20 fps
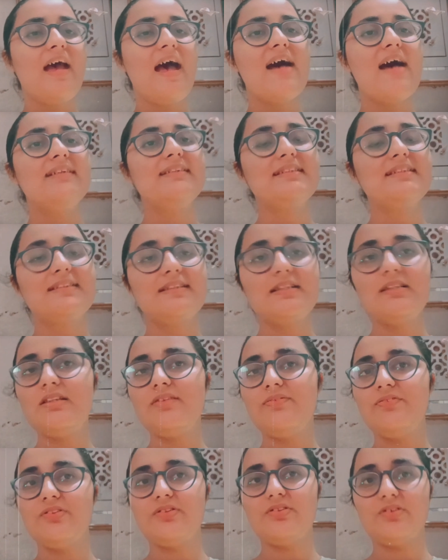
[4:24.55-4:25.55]
And still,
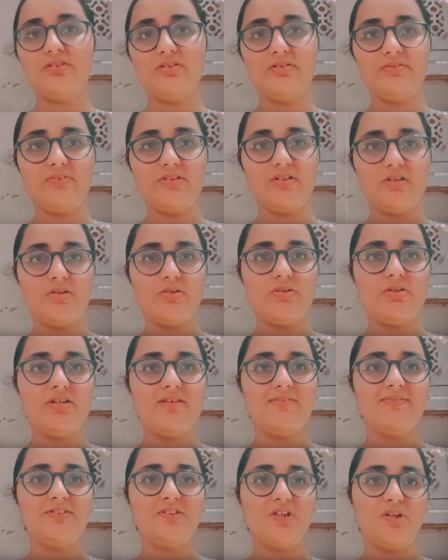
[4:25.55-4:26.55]
if you do not want to
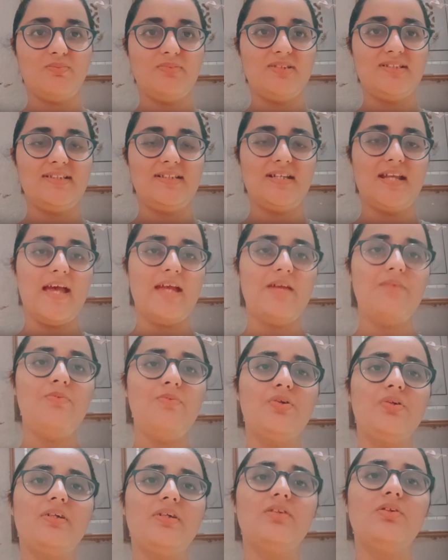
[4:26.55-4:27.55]
give so much
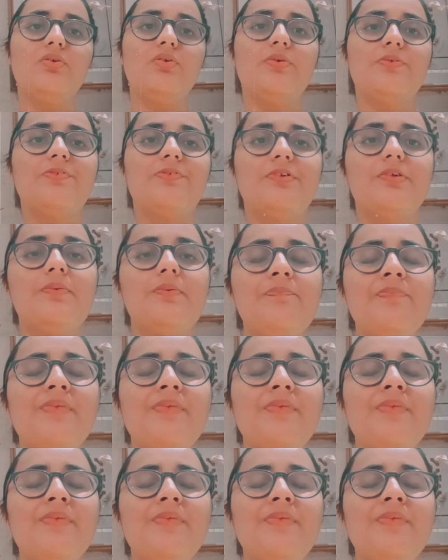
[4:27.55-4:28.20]
time, you can go for